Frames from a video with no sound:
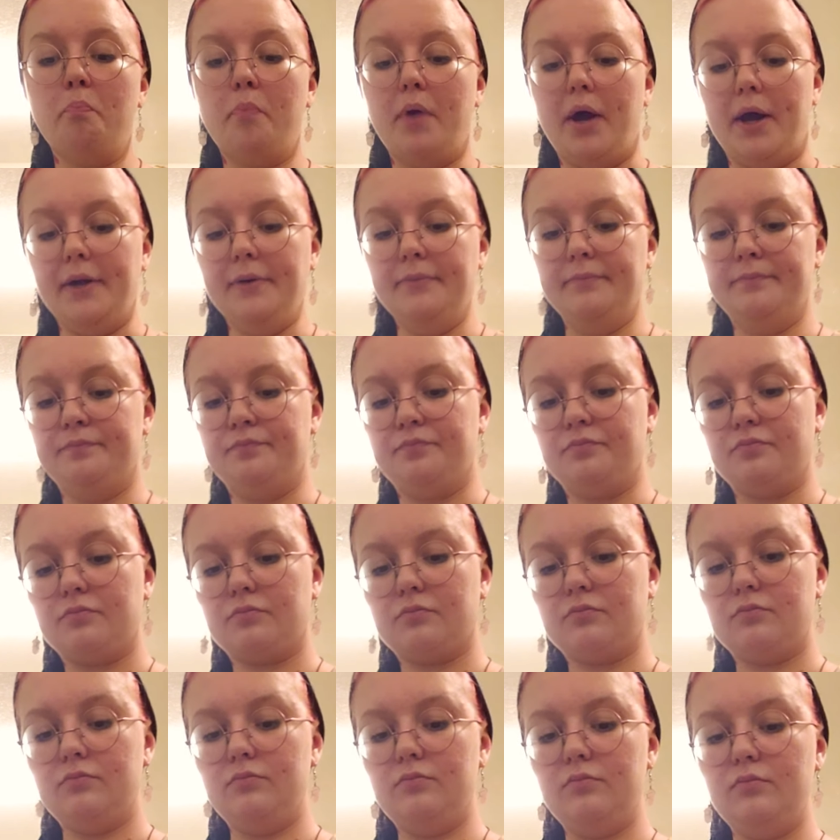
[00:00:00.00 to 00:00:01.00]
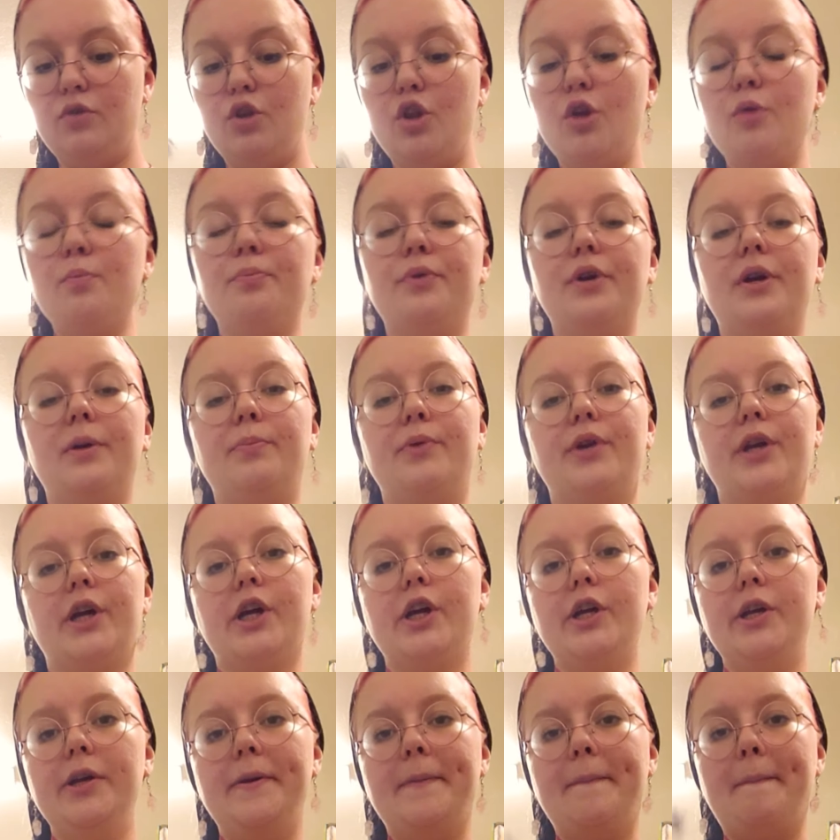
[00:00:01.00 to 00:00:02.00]
but pretty
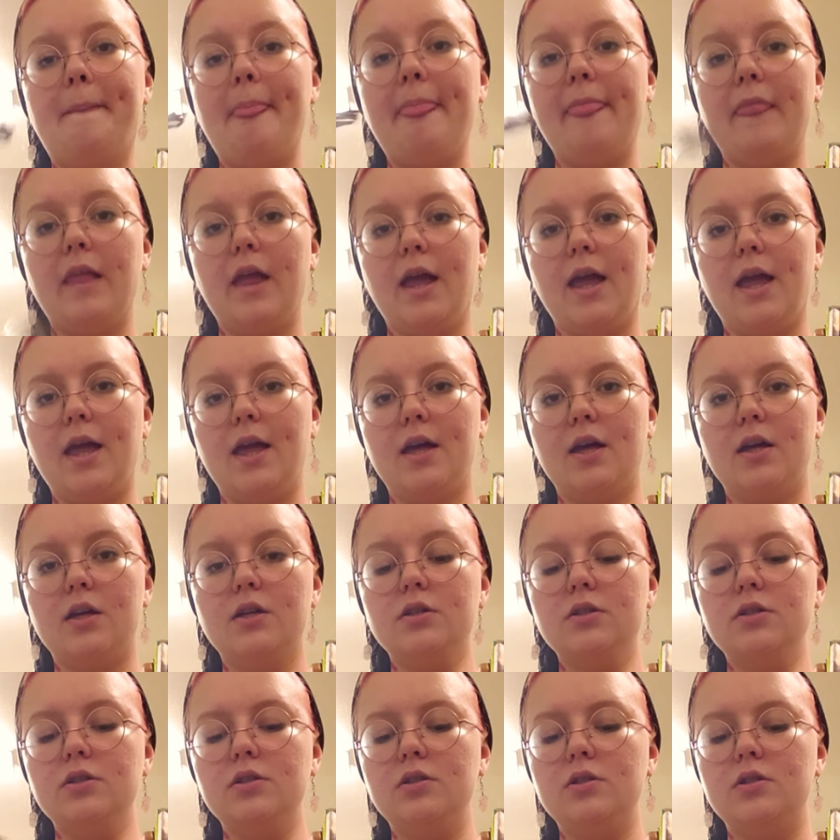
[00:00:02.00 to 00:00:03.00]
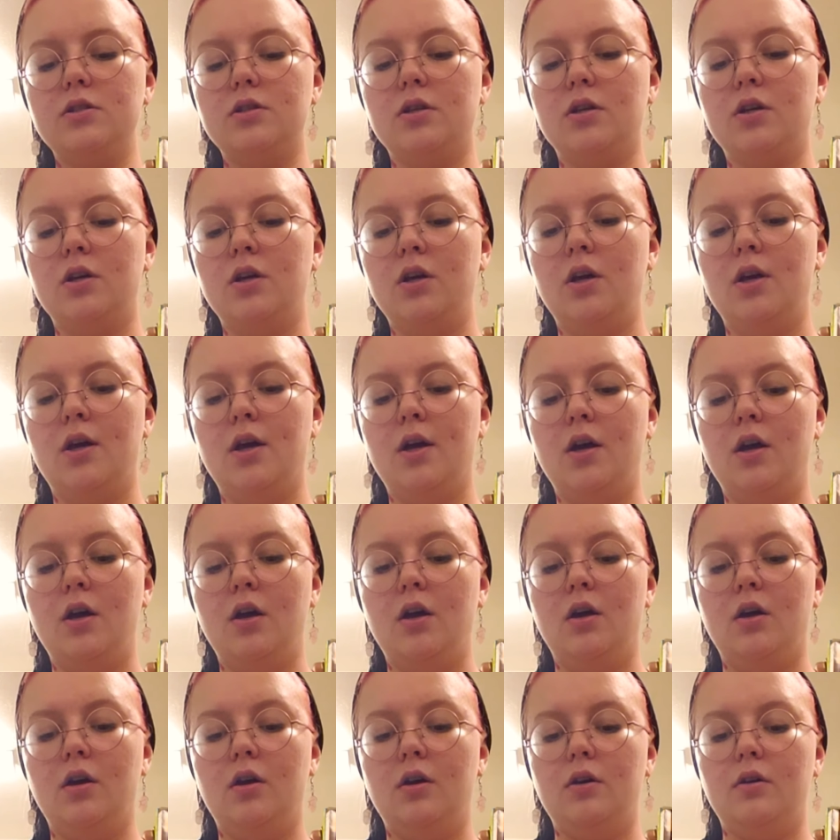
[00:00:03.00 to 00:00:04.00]
good. And
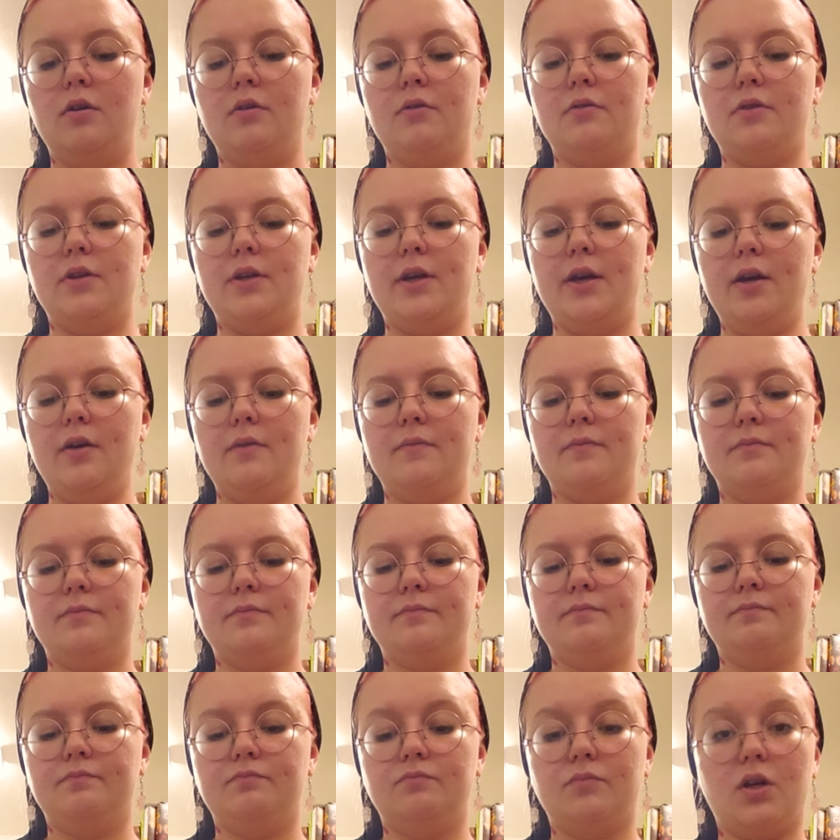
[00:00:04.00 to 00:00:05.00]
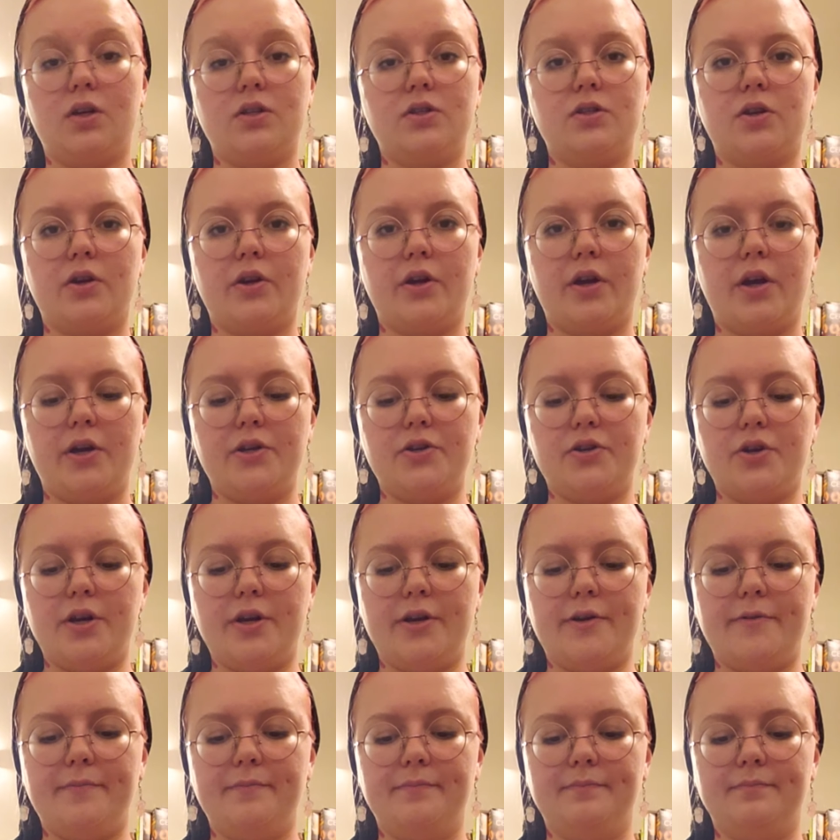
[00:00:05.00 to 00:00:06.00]
yeah, not sorry I
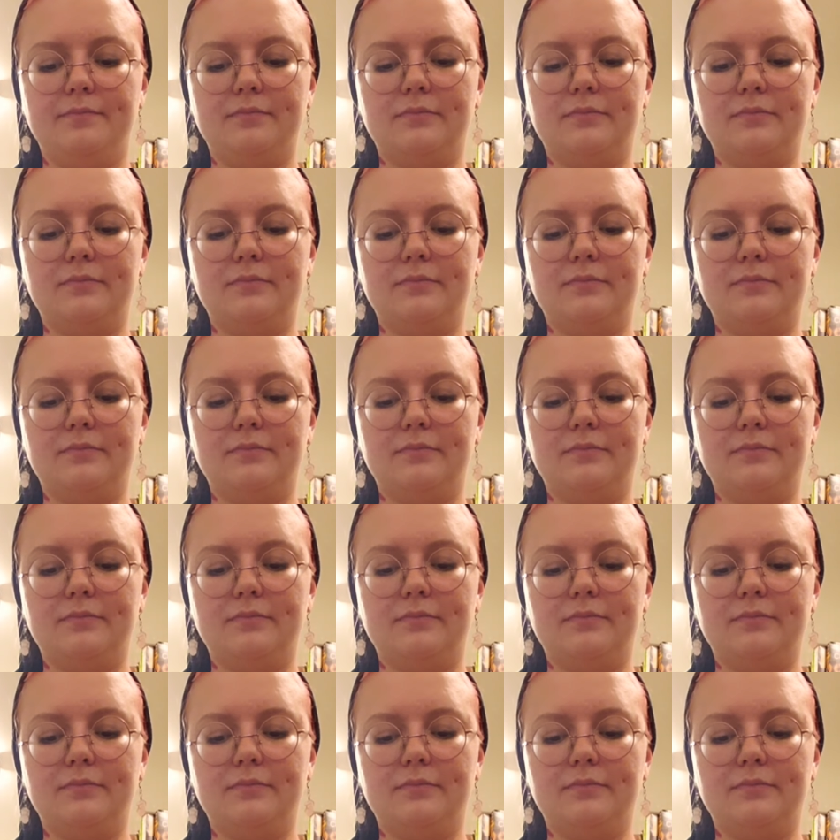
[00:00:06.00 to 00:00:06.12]
tried it.